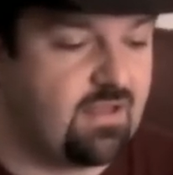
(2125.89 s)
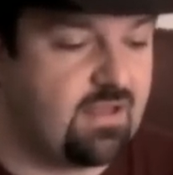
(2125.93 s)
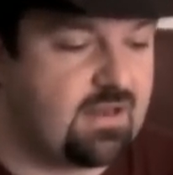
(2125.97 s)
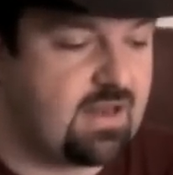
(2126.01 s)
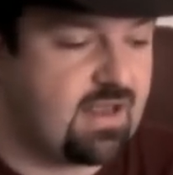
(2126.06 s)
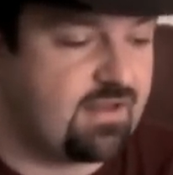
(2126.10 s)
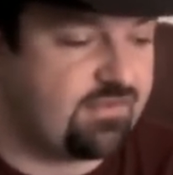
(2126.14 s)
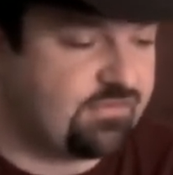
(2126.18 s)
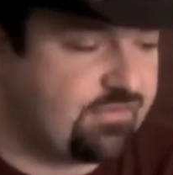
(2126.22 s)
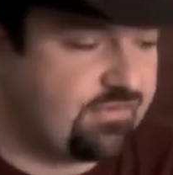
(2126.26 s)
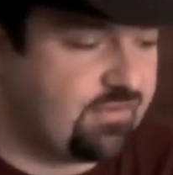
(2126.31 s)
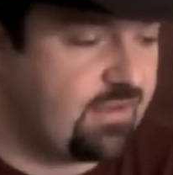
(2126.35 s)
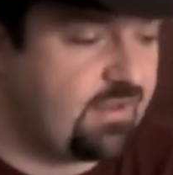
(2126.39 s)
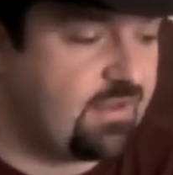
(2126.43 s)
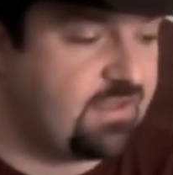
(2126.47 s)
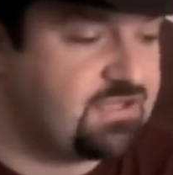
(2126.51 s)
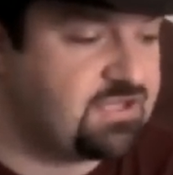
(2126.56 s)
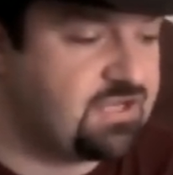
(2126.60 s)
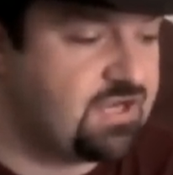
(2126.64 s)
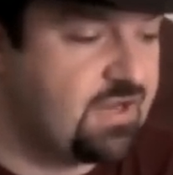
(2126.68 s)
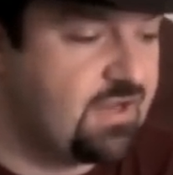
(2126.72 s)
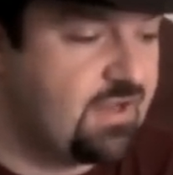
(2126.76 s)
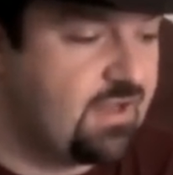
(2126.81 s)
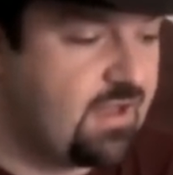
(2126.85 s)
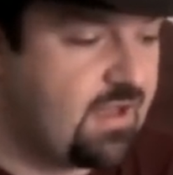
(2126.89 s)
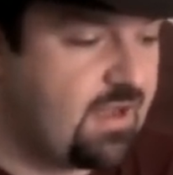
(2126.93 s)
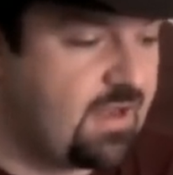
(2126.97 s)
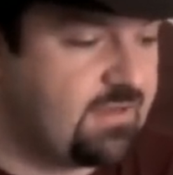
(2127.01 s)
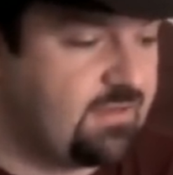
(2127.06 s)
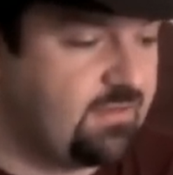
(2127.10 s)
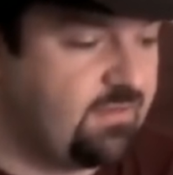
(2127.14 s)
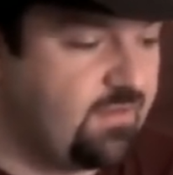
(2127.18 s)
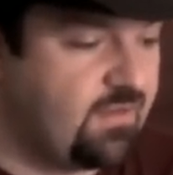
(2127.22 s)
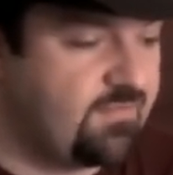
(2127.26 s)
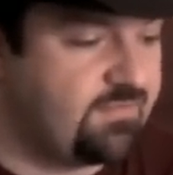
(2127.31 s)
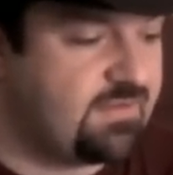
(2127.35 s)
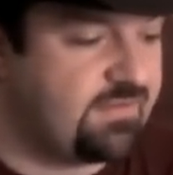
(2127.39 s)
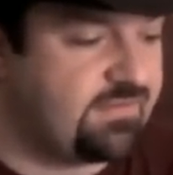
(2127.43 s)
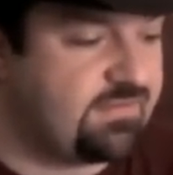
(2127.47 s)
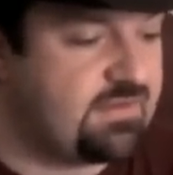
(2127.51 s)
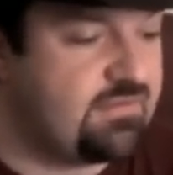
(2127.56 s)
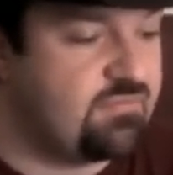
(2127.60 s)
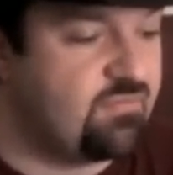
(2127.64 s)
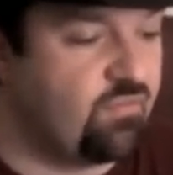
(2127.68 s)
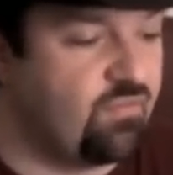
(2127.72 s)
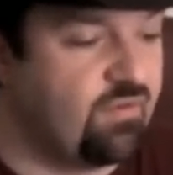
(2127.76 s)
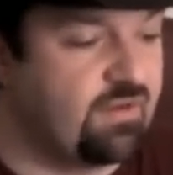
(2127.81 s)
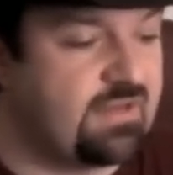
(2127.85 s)
and as such, I'd love to
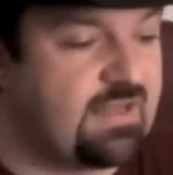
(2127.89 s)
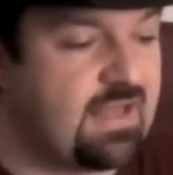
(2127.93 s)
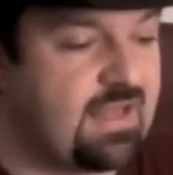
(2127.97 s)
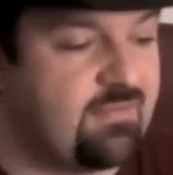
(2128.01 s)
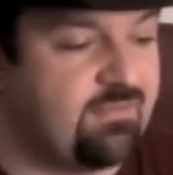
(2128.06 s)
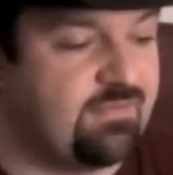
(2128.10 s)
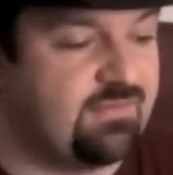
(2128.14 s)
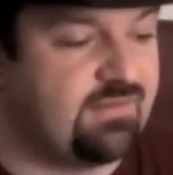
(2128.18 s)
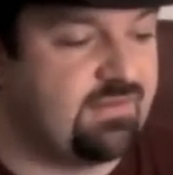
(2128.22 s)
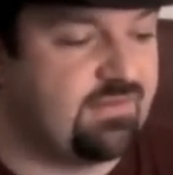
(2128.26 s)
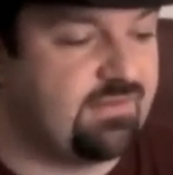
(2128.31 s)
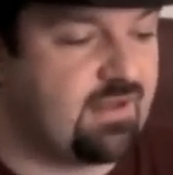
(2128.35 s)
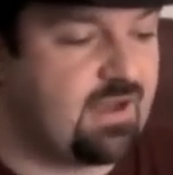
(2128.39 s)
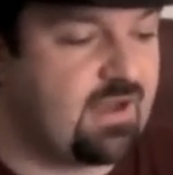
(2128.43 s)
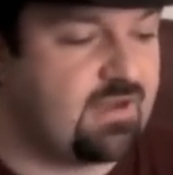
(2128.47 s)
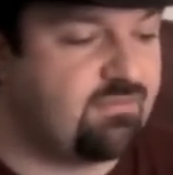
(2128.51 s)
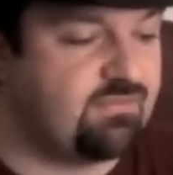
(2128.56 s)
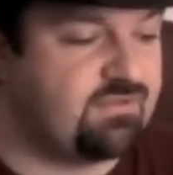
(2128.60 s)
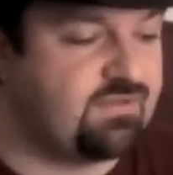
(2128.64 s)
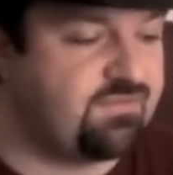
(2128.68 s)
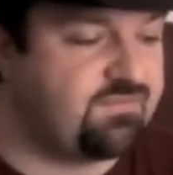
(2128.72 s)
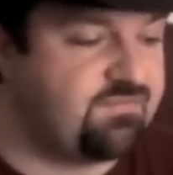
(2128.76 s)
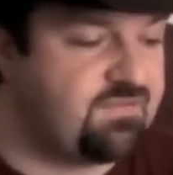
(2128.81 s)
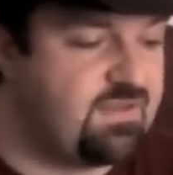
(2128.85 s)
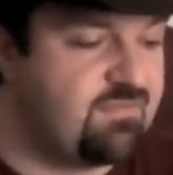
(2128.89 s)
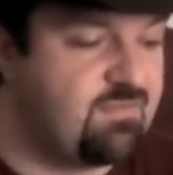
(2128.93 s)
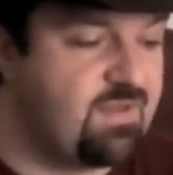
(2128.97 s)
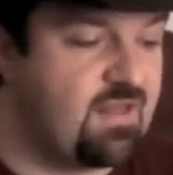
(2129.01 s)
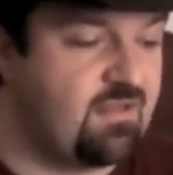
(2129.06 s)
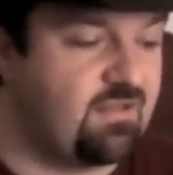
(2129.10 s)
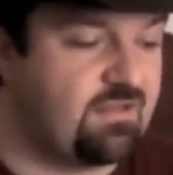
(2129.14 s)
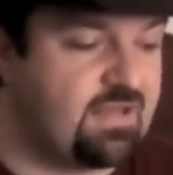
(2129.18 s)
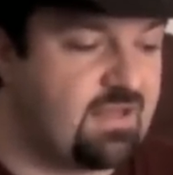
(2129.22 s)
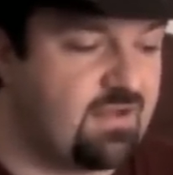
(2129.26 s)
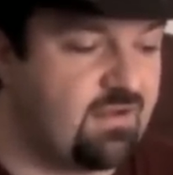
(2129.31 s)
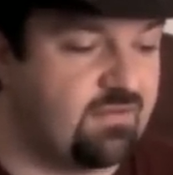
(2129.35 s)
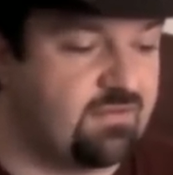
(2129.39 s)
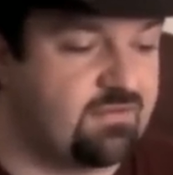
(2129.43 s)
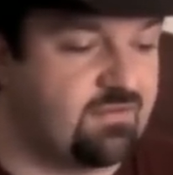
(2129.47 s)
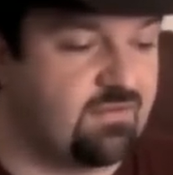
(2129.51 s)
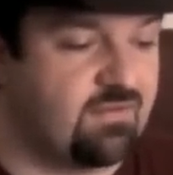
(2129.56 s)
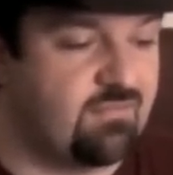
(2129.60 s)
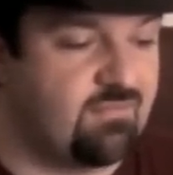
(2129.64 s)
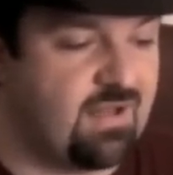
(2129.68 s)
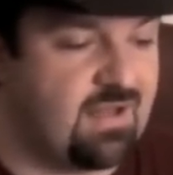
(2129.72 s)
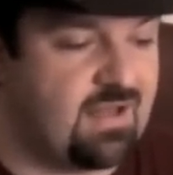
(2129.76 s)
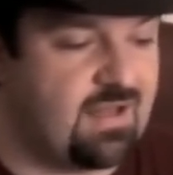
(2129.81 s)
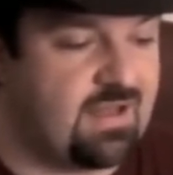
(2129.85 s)
see more games designed with a female
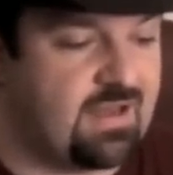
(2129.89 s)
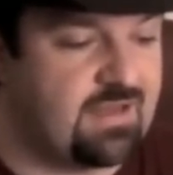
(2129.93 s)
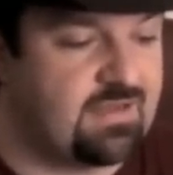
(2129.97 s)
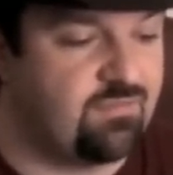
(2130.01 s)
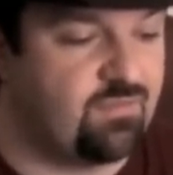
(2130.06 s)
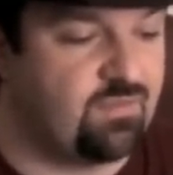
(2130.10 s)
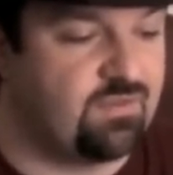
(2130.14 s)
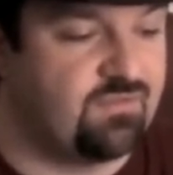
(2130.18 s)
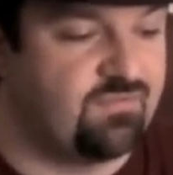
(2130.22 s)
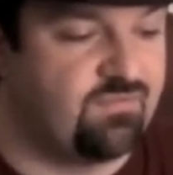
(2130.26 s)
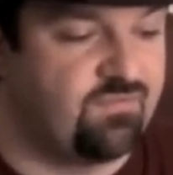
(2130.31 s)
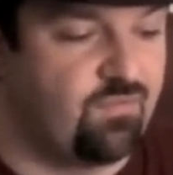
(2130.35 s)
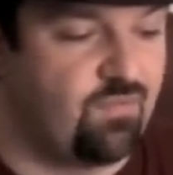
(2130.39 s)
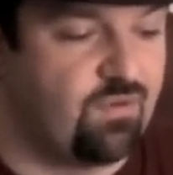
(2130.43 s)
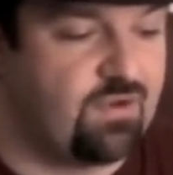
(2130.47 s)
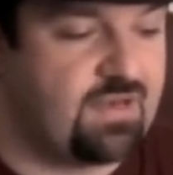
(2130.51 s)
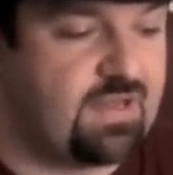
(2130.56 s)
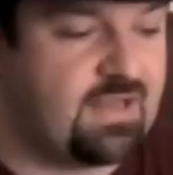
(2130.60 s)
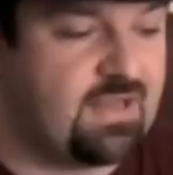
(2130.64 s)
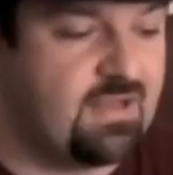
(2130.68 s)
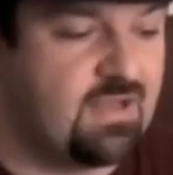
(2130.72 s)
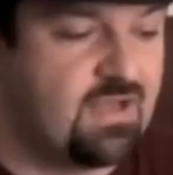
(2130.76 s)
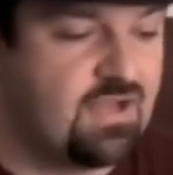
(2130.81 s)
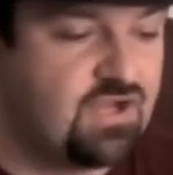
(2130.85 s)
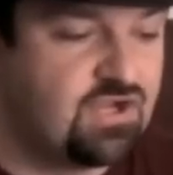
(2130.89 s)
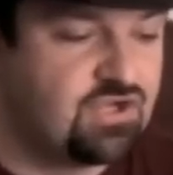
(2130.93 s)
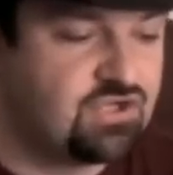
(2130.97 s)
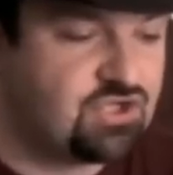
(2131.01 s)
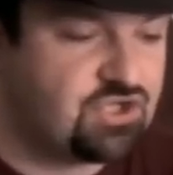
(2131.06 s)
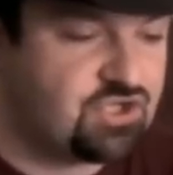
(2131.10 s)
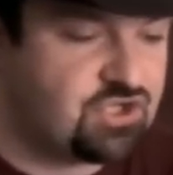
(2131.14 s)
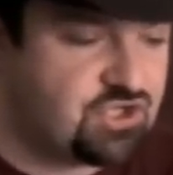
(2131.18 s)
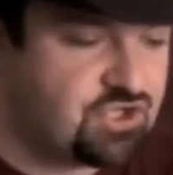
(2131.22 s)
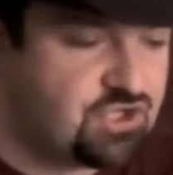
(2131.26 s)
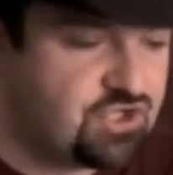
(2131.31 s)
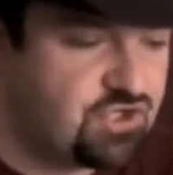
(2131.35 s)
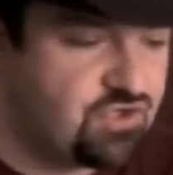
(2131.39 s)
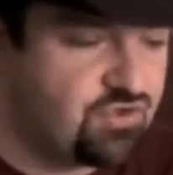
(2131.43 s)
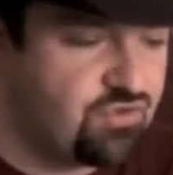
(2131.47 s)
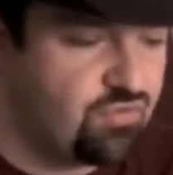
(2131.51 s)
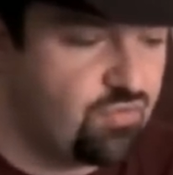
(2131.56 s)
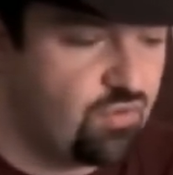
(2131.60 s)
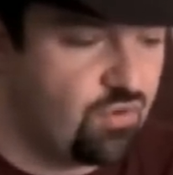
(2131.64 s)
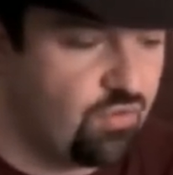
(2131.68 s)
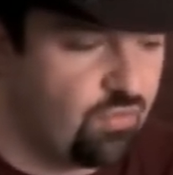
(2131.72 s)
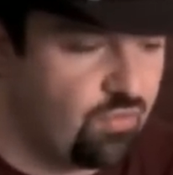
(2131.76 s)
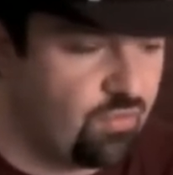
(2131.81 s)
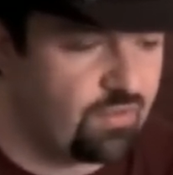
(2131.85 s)
character in mind while avoiding
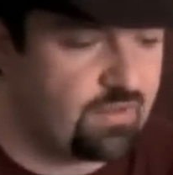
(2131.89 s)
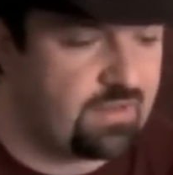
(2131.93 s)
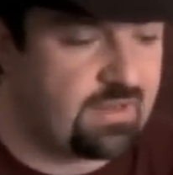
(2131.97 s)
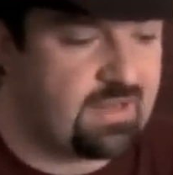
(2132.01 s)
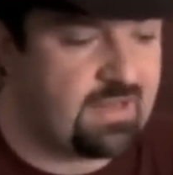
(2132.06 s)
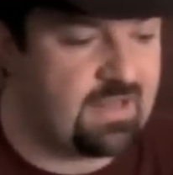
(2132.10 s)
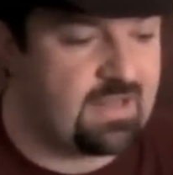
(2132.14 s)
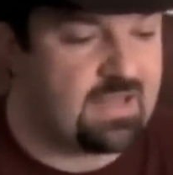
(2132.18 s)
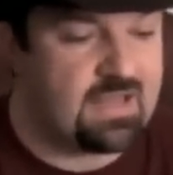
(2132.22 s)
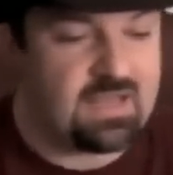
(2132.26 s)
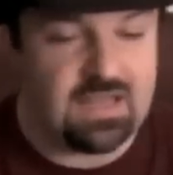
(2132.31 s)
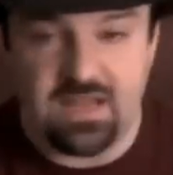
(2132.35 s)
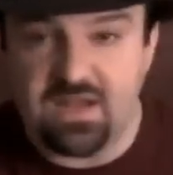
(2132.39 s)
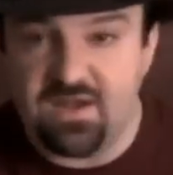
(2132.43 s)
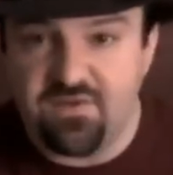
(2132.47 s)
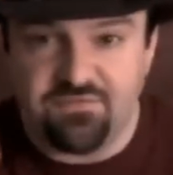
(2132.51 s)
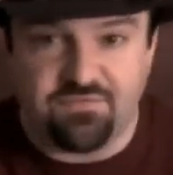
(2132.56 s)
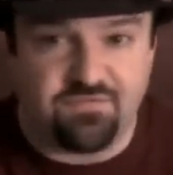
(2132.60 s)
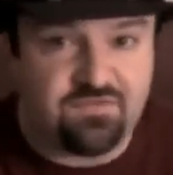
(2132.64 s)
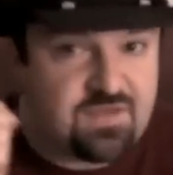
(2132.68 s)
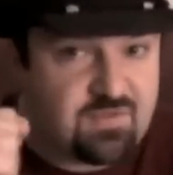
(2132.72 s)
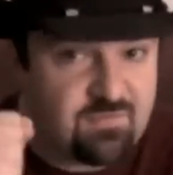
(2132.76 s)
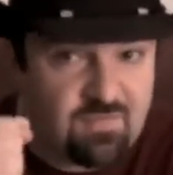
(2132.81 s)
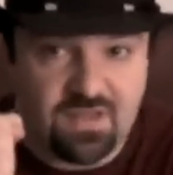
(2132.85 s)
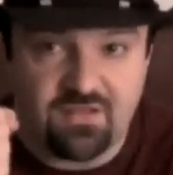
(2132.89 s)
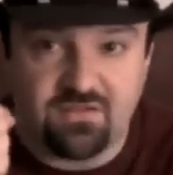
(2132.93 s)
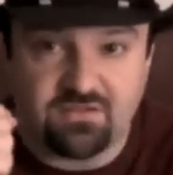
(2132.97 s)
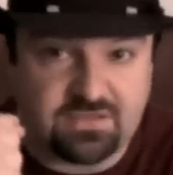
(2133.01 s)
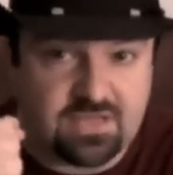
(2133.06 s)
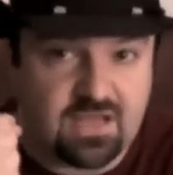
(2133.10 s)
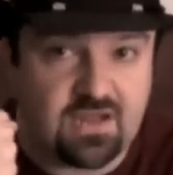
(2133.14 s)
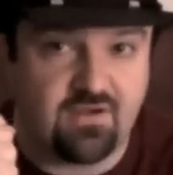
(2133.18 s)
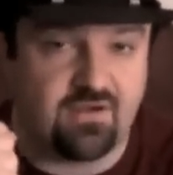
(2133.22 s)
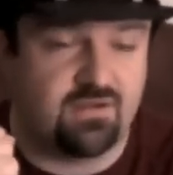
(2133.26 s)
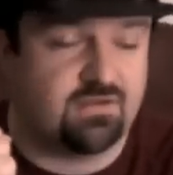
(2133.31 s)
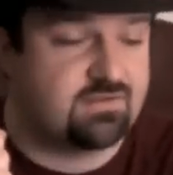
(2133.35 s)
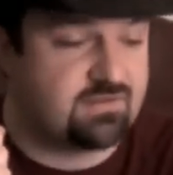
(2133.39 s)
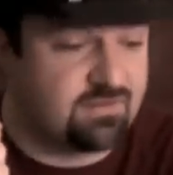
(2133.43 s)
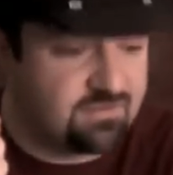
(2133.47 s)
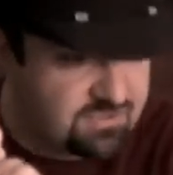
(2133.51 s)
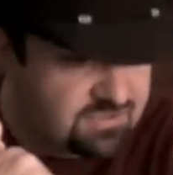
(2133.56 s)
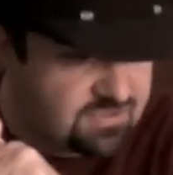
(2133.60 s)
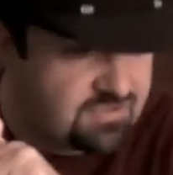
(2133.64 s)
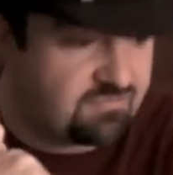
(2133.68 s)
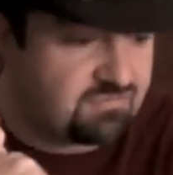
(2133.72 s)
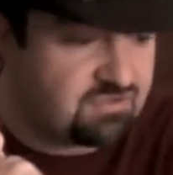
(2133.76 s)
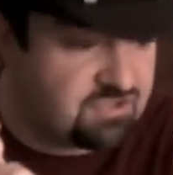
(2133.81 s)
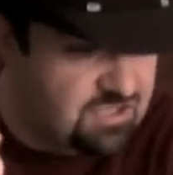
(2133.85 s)
shoehorning in female
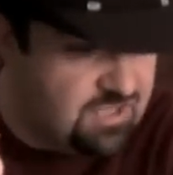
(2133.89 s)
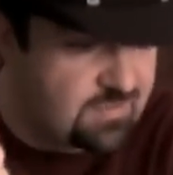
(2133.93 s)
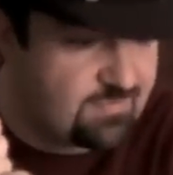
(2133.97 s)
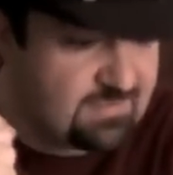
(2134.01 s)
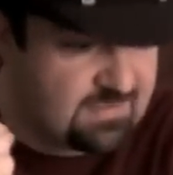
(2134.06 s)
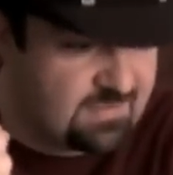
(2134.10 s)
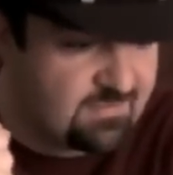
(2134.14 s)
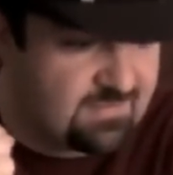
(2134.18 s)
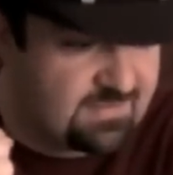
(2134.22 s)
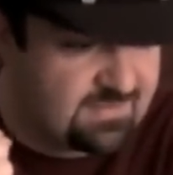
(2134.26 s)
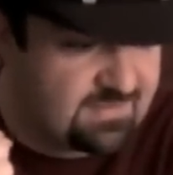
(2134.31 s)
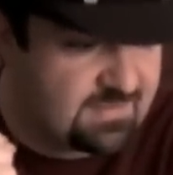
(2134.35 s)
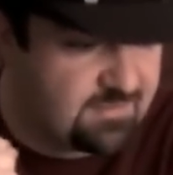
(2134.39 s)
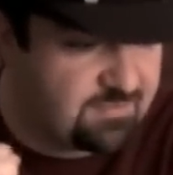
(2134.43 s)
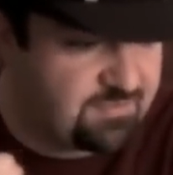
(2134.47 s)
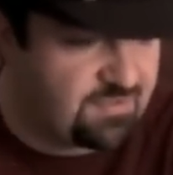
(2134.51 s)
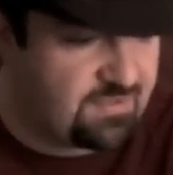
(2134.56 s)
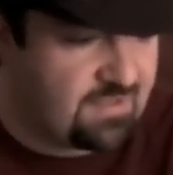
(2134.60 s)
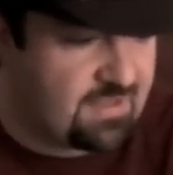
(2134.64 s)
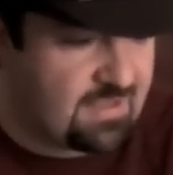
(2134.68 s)
characters, you know, jamming them into the